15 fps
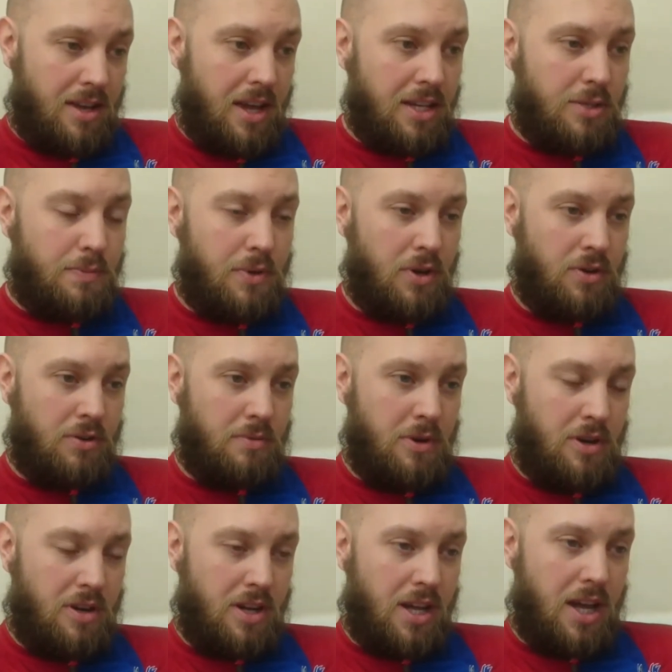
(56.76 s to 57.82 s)
gets beyond
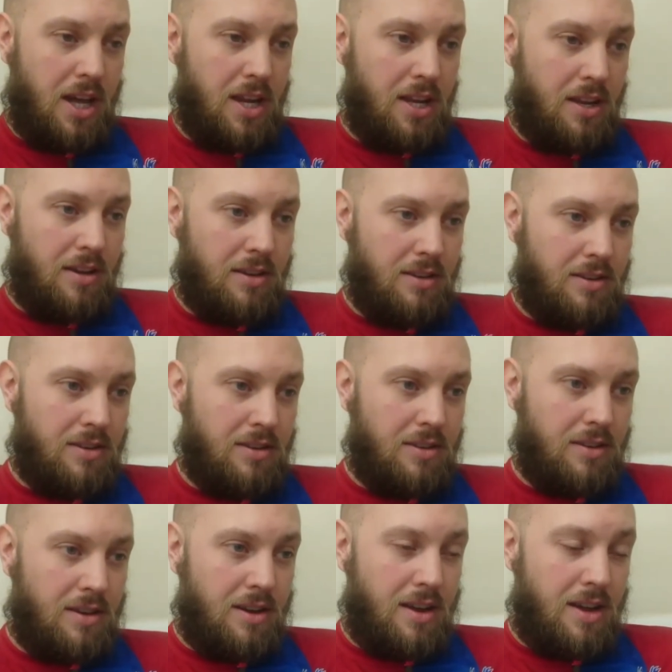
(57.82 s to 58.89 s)
Martin Kelly
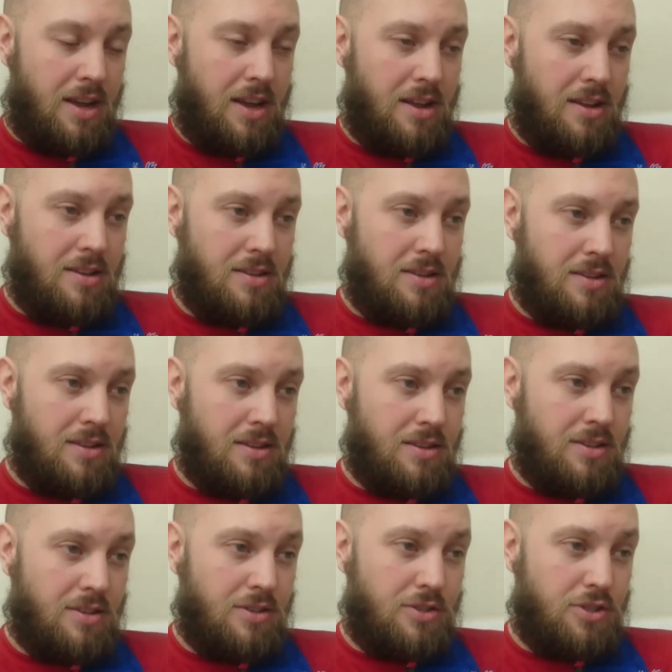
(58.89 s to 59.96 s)
and
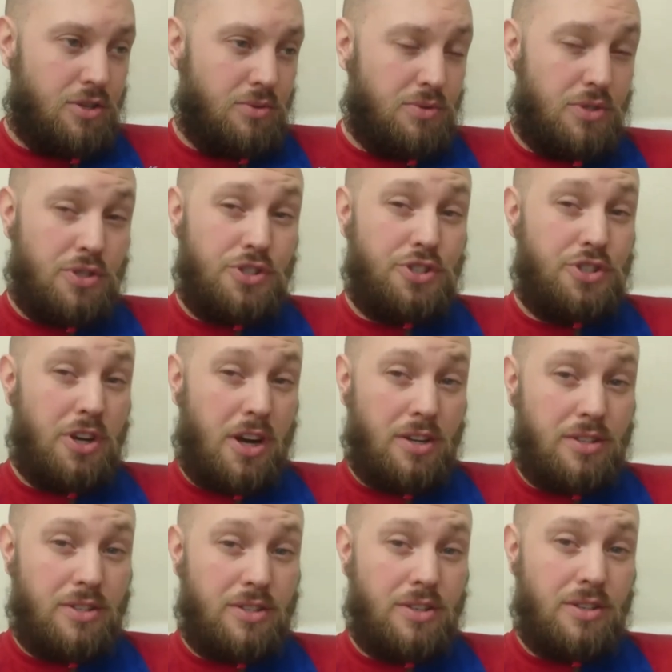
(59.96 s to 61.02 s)
shoots
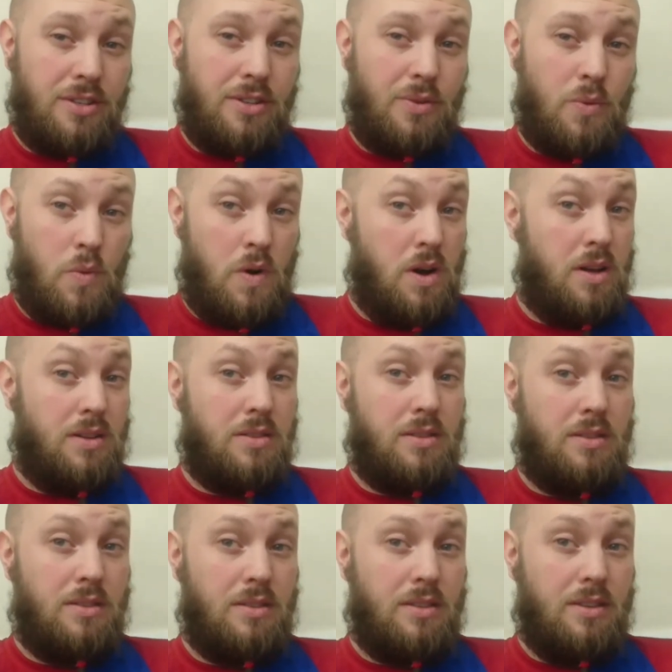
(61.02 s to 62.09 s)
just
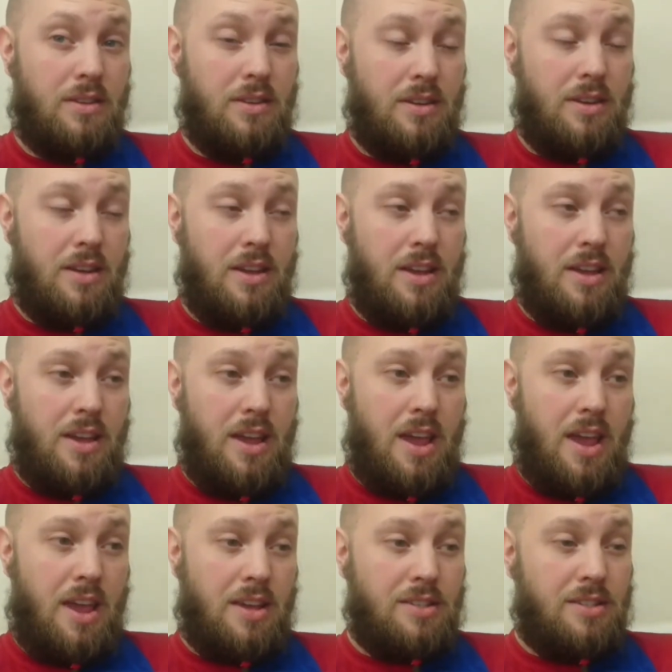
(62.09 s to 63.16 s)
wide.
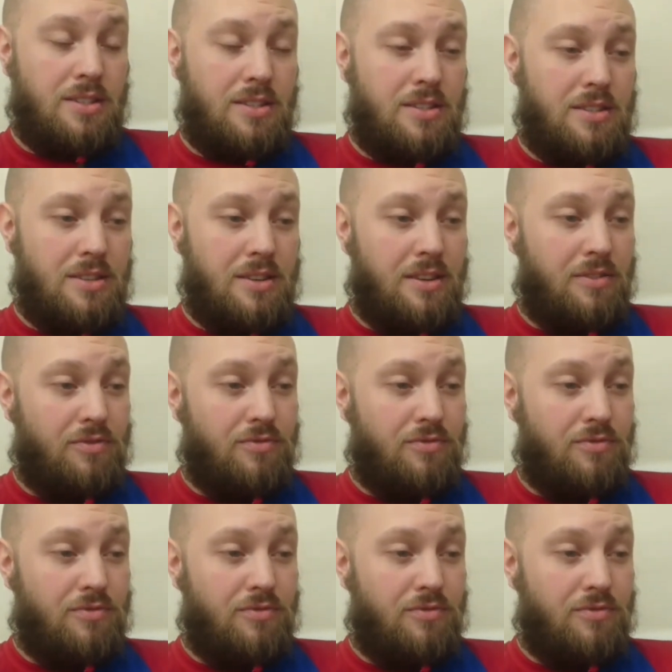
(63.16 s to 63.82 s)
It's